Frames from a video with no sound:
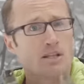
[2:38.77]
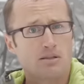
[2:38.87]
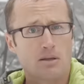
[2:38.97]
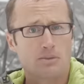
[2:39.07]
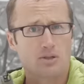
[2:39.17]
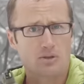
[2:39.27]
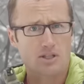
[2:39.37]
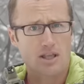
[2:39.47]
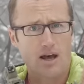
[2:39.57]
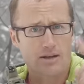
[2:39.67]
some schools
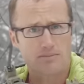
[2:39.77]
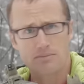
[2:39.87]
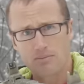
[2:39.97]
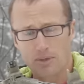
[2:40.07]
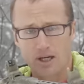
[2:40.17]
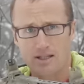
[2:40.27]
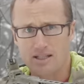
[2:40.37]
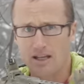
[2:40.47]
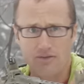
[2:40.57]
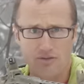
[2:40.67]
of thought, put it on
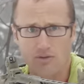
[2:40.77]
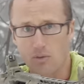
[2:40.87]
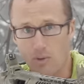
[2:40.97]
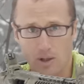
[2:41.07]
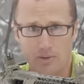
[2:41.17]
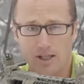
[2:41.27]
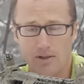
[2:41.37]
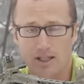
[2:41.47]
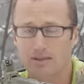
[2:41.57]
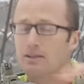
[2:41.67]
safe while you're
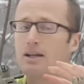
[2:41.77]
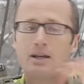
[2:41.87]
reloading,